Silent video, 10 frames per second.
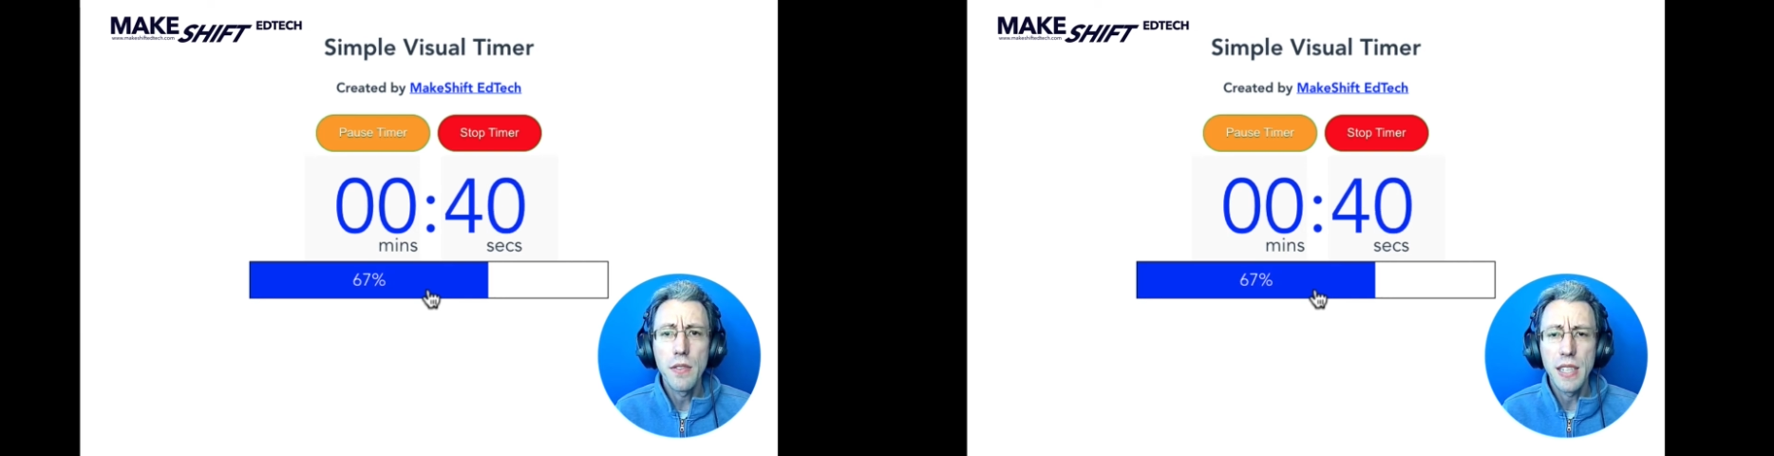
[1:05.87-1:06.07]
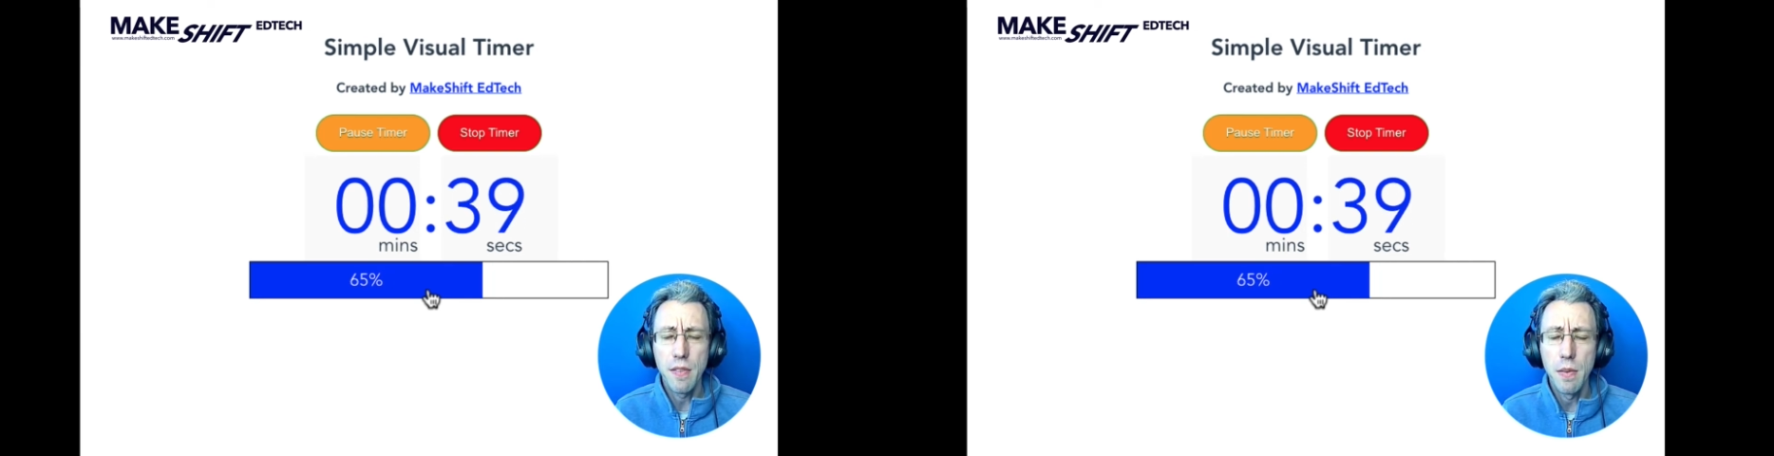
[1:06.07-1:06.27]

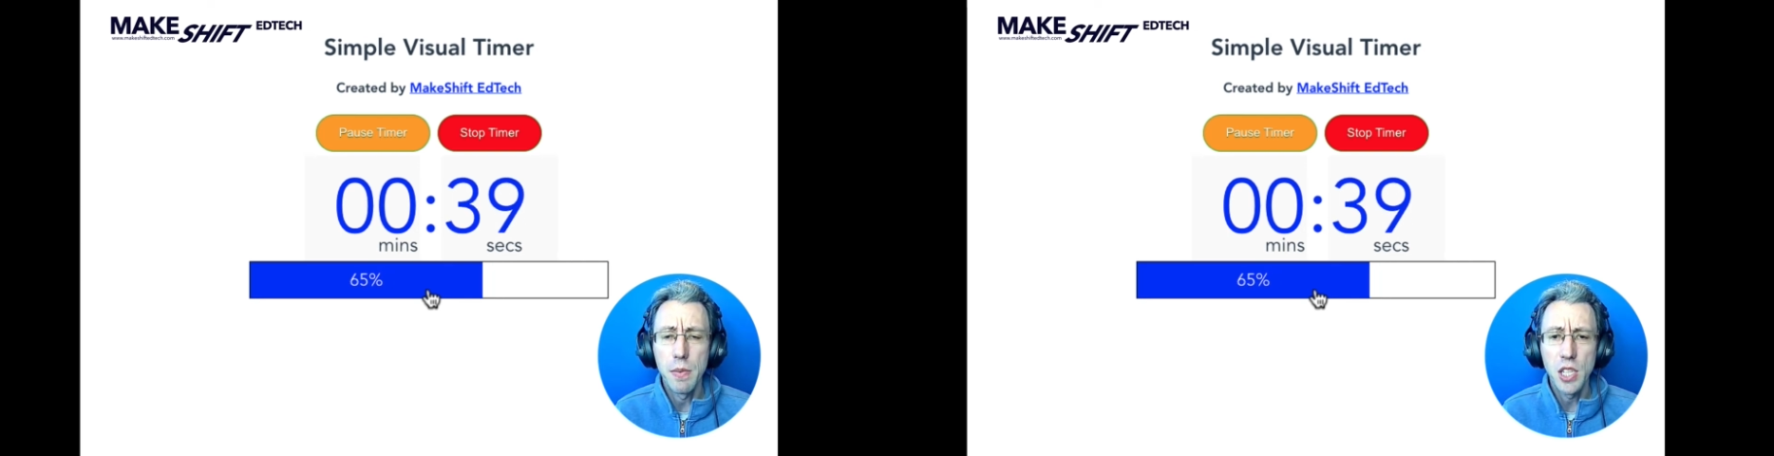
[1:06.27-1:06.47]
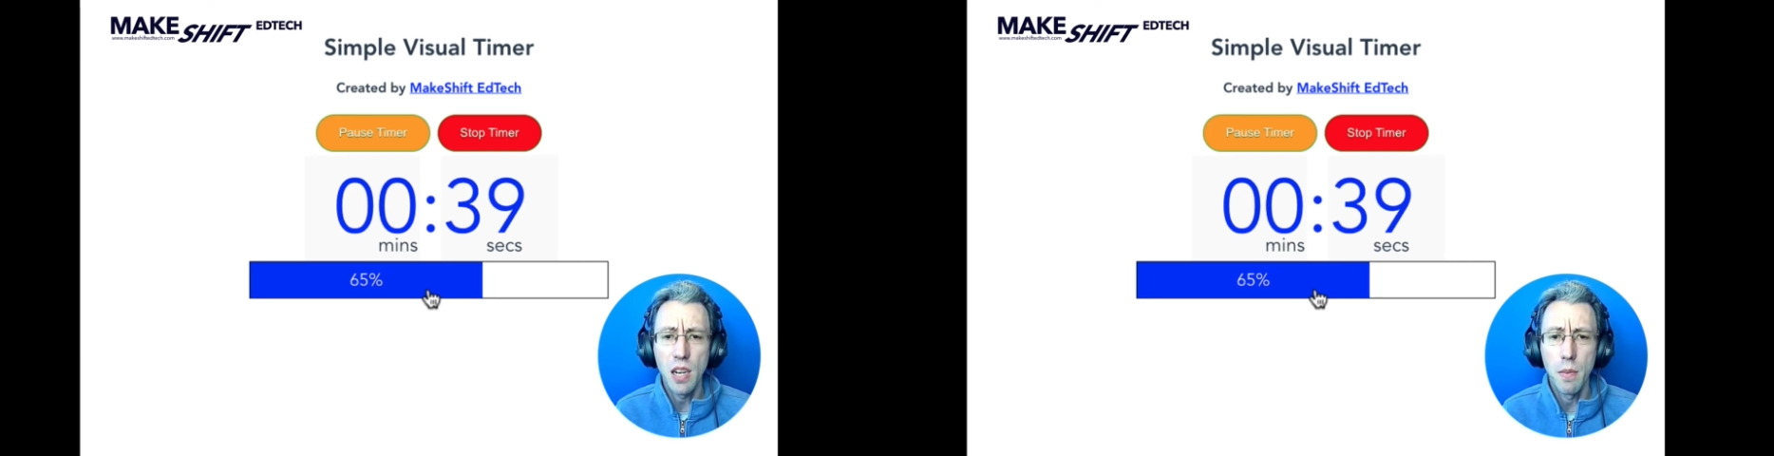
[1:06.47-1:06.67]
giving them
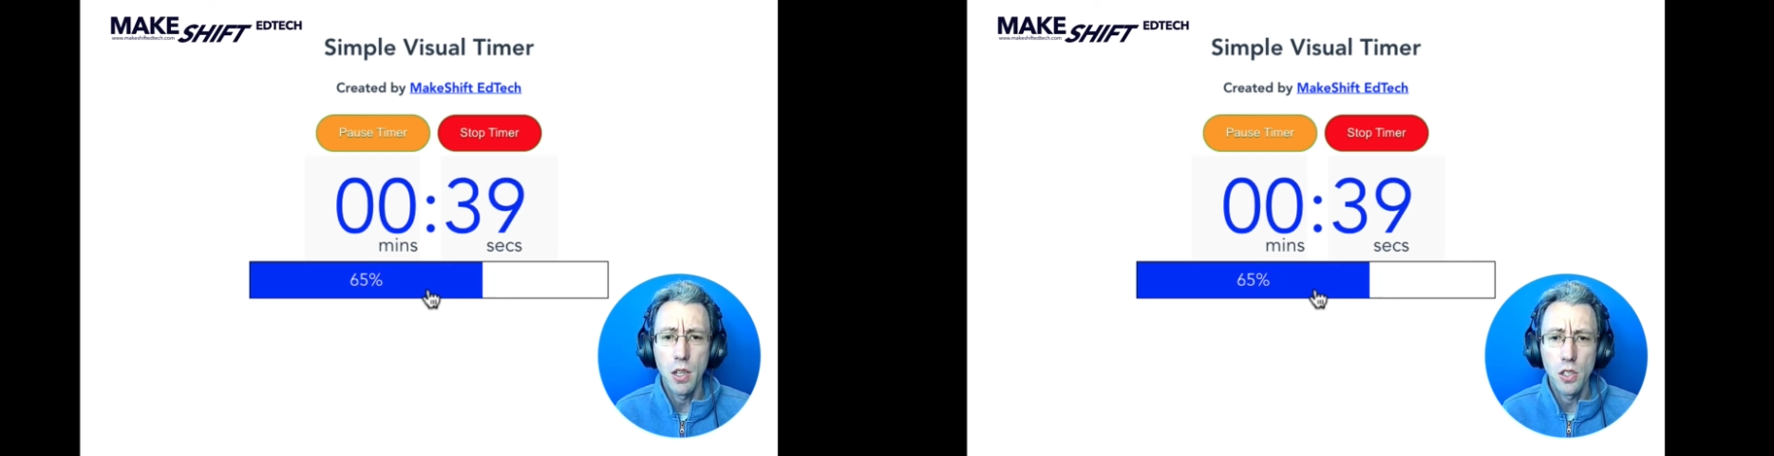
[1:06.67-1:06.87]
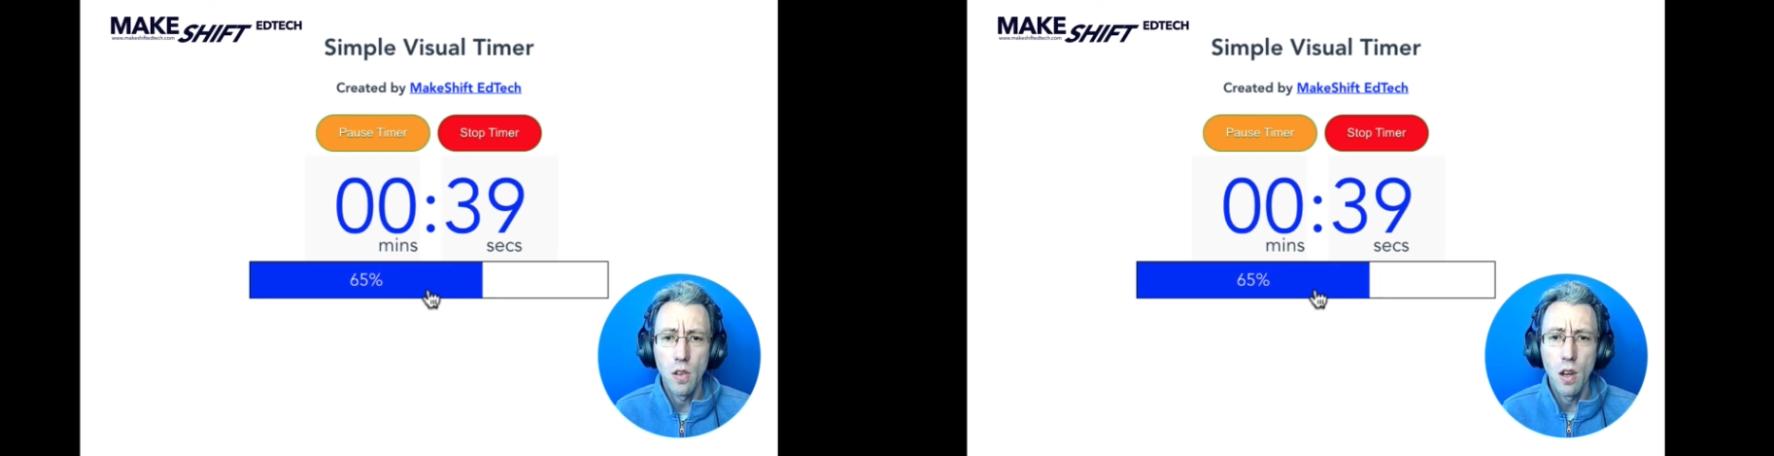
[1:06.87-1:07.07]
check
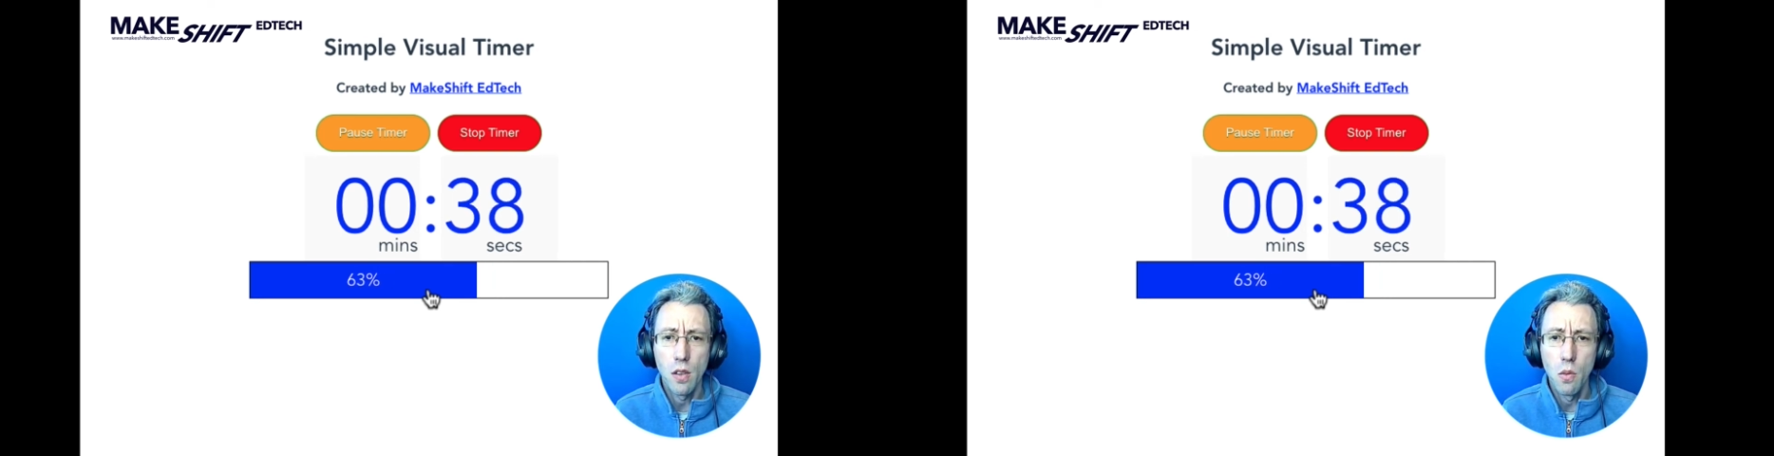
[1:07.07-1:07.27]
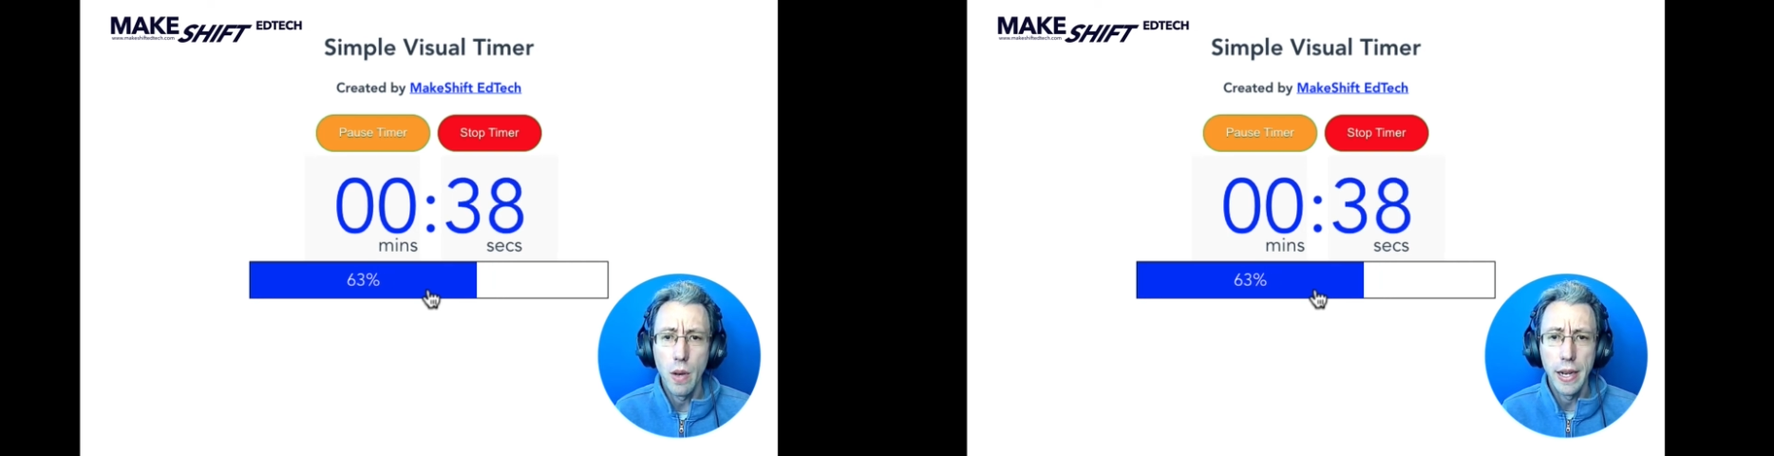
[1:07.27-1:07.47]
marks along the
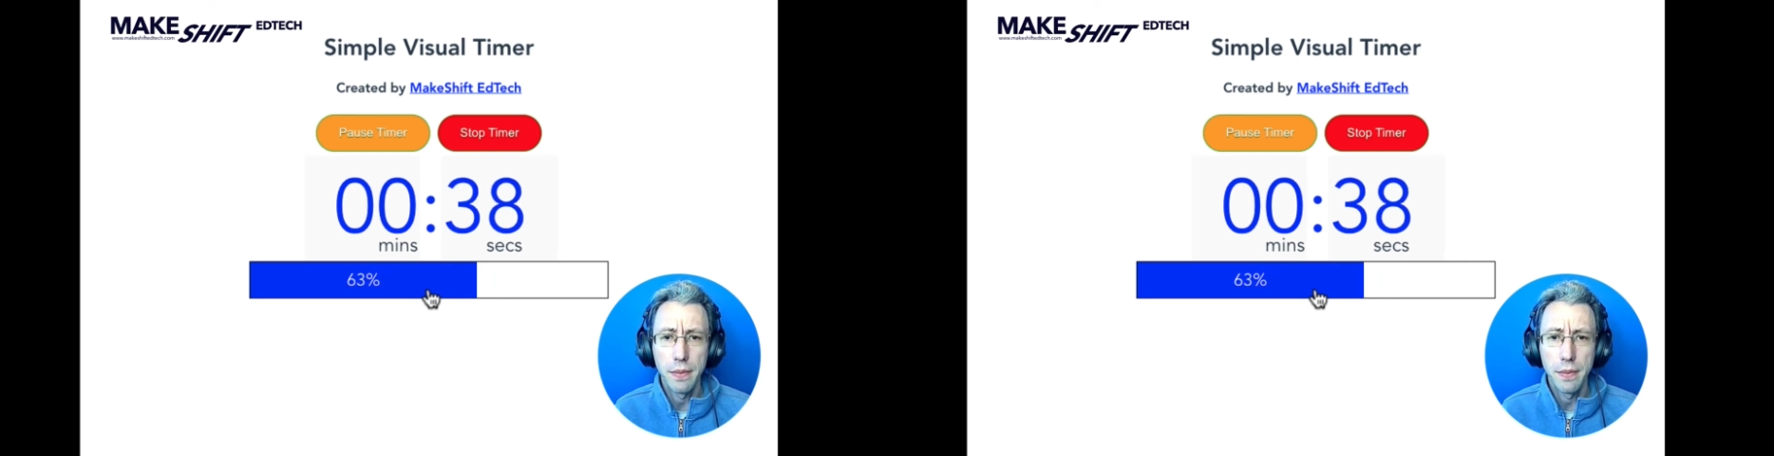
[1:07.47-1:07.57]
way.